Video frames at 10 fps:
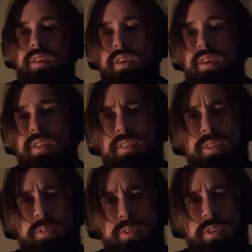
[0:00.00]
until
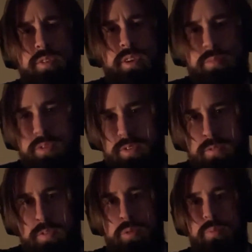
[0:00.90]
eventually I'm just a
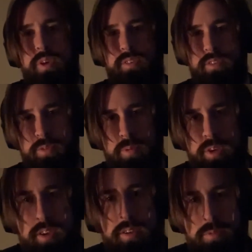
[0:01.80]
few paces
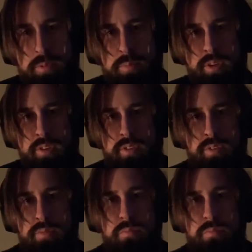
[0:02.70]
away from this